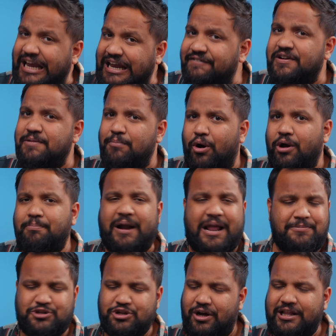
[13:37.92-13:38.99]
even more, but
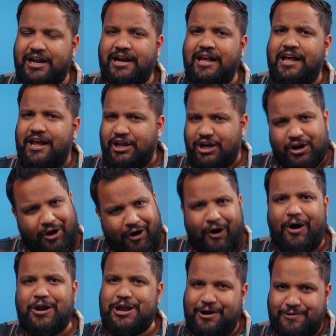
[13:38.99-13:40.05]
I'm sure that you're
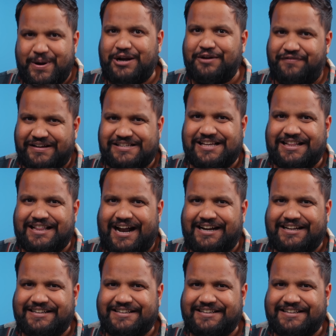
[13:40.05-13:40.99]
on your way to fixing that.